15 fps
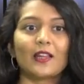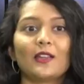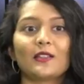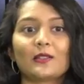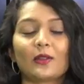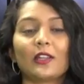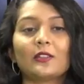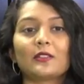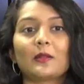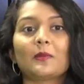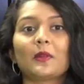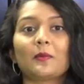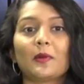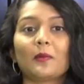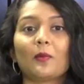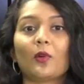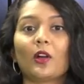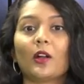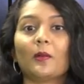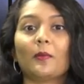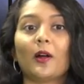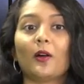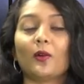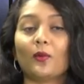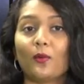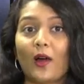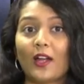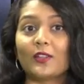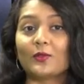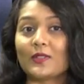So, can you tell me a bit more about
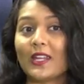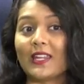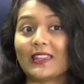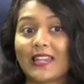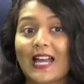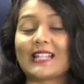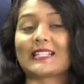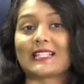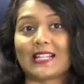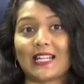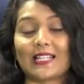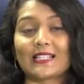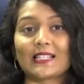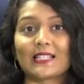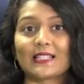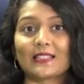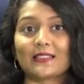why you take that stance?